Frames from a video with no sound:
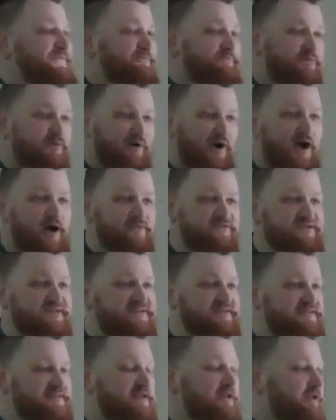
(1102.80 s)
proud to
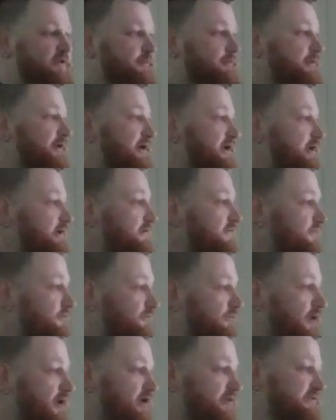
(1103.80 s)
celebrate the
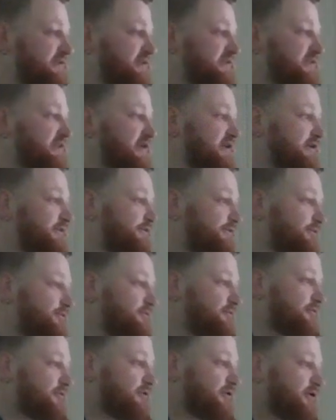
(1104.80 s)
wrong that they
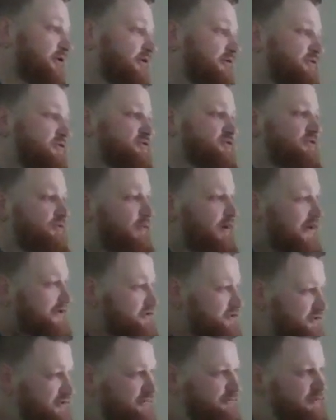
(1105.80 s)
do. So why
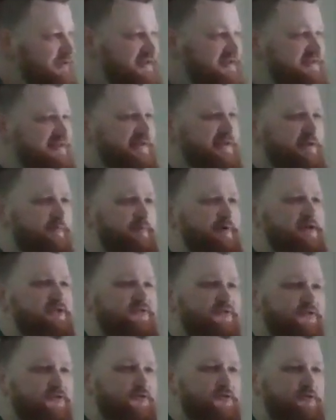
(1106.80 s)
shouldn't we
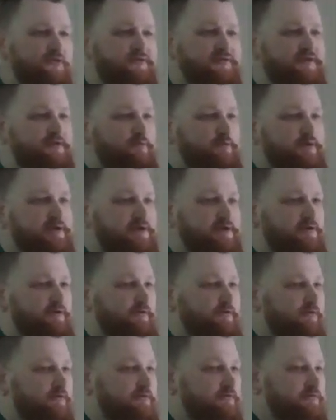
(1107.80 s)
celebrate the good that we
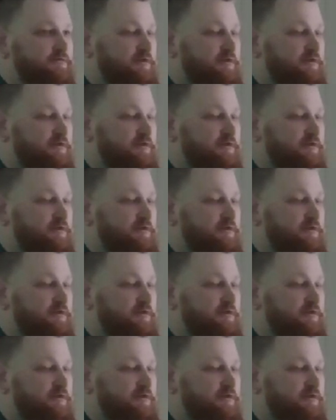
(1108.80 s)
do?